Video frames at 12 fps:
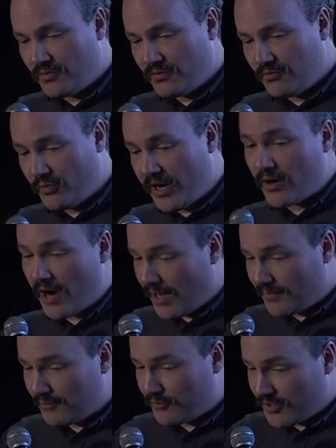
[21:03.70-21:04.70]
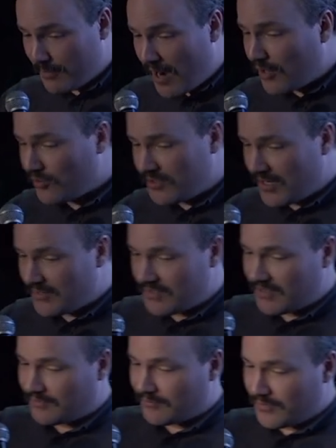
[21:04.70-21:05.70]
we are not
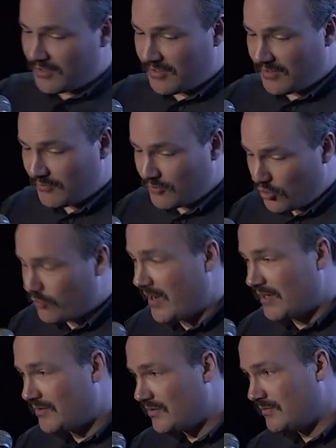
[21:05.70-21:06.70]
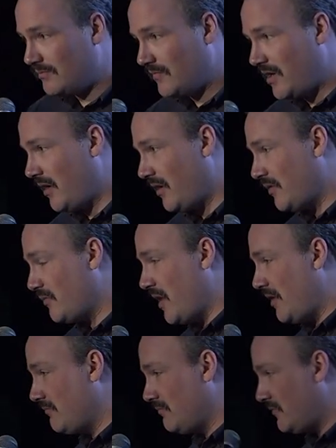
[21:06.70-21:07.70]
democratizing the code base. Um,
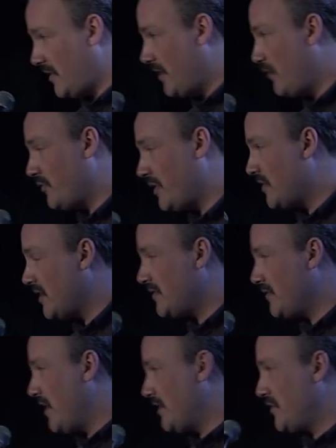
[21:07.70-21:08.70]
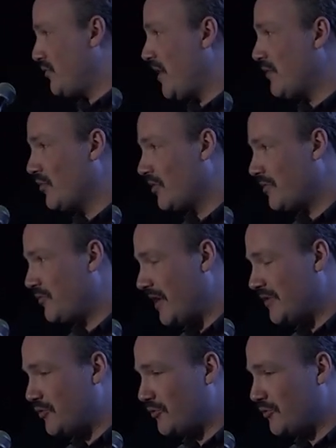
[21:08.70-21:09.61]
I, I, don't think that's, that's the right word, right? So